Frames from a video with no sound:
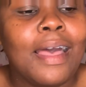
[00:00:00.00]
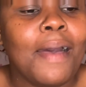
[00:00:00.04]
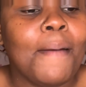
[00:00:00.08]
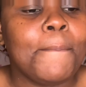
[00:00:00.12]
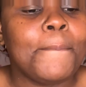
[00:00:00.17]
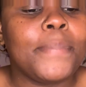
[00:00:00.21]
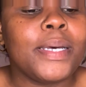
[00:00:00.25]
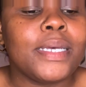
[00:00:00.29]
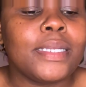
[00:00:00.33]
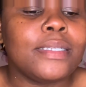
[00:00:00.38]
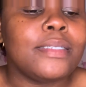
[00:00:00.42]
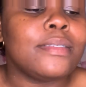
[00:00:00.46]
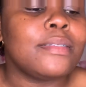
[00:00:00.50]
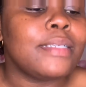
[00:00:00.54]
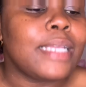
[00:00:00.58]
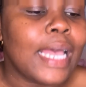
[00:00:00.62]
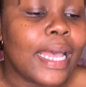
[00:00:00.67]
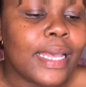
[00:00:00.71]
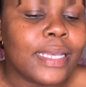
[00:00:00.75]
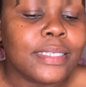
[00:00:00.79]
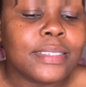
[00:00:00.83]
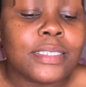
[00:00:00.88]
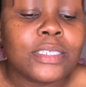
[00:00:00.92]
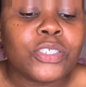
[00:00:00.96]
but
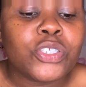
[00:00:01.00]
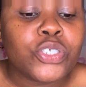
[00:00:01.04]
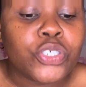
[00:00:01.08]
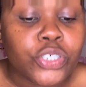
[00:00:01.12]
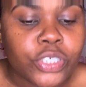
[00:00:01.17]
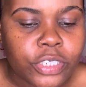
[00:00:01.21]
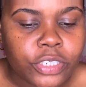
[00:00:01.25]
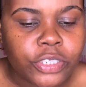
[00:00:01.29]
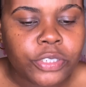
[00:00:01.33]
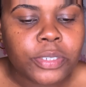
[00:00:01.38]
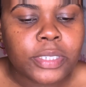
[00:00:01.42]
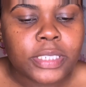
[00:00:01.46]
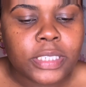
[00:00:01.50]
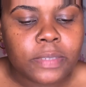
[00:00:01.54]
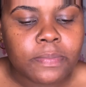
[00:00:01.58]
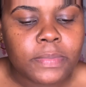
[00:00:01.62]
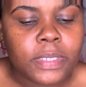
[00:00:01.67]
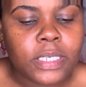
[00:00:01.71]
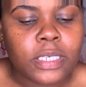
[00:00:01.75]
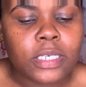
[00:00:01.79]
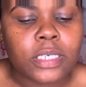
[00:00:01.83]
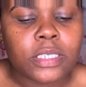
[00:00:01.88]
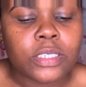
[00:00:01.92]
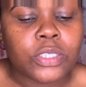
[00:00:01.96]
guys, it's good. Trust
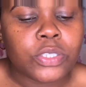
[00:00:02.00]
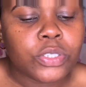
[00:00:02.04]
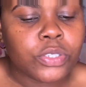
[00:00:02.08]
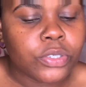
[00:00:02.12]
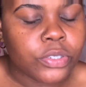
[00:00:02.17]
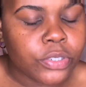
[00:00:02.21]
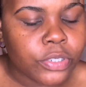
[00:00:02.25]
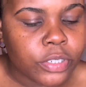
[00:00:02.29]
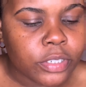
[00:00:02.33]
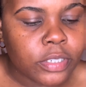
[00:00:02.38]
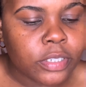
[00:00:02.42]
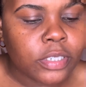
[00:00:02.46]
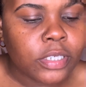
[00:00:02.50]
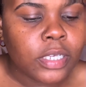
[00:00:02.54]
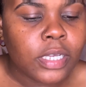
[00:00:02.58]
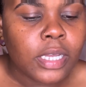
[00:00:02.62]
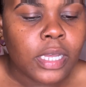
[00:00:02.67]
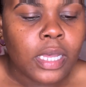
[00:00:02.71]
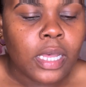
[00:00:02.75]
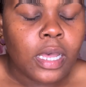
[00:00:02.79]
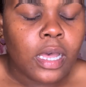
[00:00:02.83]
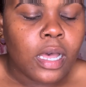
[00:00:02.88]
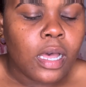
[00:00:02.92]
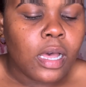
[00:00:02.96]
me, it's good.
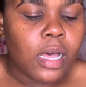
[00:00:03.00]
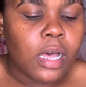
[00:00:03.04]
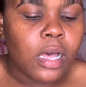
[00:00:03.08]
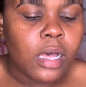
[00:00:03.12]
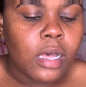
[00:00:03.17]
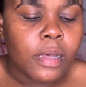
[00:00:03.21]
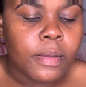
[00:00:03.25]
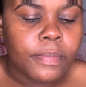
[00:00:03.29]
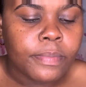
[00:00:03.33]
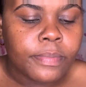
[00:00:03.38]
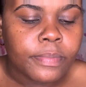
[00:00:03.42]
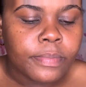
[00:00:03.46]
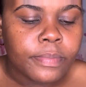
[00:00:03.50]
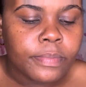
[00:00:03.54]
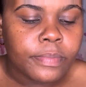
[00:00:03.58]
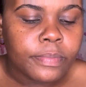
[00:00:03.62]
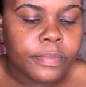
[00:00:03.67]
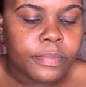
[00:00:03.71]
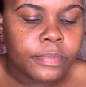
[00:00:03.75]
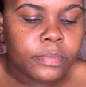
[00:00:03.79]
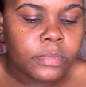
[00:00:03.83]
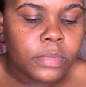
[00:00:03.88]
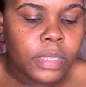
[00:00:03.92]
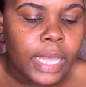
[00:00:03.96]

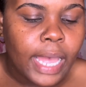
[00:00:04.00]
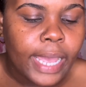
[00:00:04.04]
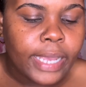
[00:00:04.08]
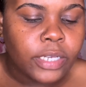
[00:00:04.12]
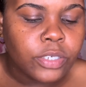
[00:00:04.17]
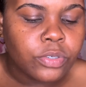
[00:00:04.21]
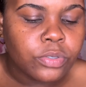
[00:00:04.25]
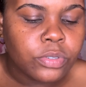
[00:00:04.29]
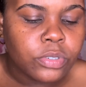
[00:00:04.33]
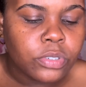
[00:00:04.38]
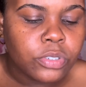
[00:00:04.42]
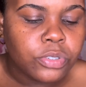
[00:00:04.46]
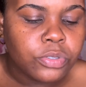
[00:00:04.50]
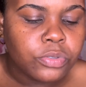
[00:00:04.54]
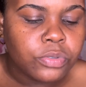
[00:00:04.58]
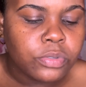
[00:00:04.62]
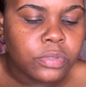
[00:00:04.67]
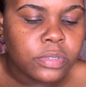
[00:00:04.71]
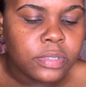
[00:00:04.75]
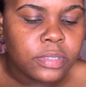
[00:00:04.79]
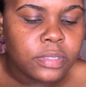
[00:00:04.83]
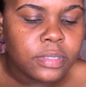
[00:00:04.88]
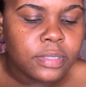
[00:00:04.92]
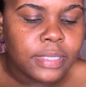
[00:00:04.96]
I don't
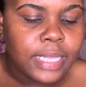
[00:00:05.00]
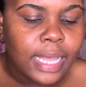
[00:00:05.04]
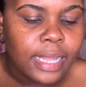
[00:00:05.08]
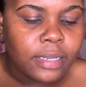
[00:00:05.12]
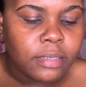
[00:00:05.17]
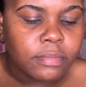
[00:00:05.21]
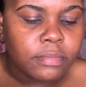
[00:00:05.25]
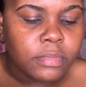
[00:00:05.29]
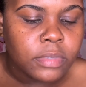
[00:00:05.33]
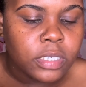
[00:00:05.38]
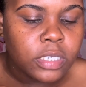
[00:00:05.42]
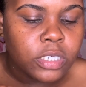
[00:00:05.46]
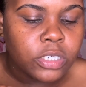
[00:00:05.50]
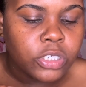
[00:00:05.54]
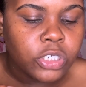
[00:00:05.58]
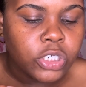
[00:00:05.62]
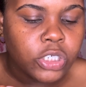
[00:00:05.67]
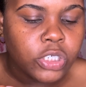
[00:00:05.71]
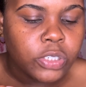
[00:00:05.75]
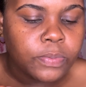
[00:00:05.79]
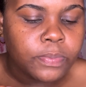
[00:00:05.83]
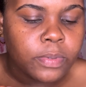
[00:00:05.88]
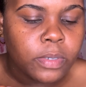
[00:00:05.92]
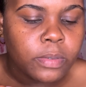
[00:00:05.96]
use that
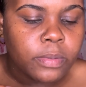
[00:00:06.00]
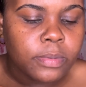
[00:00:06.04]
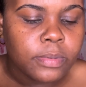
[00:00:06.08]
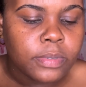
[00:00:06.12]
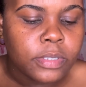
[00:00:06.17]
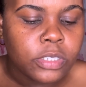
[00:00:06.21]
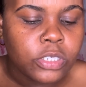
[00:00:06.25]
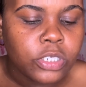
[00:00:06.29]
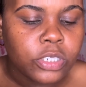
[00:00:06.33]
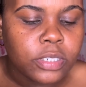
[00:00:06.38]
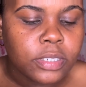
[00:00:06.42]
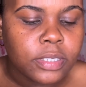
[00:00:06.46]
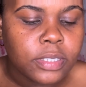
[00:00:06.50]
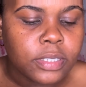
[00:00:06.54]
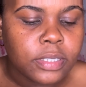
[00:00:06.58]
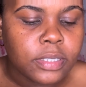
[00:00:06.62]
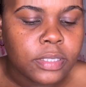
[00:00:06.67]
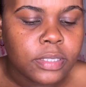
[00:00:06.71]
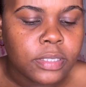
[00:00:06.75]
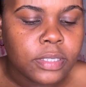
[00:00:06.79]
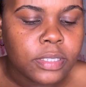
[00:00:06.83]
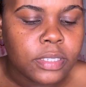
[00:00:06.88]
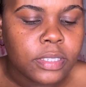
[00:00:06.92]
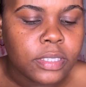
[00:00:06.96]
much, probably
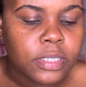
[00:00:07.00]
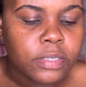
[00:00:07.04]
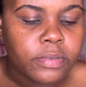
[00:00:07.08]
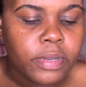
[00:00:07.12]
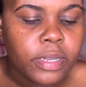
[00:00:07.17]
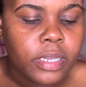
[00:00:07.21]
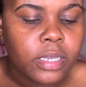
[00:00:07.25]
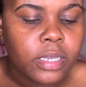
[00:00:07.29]
just this right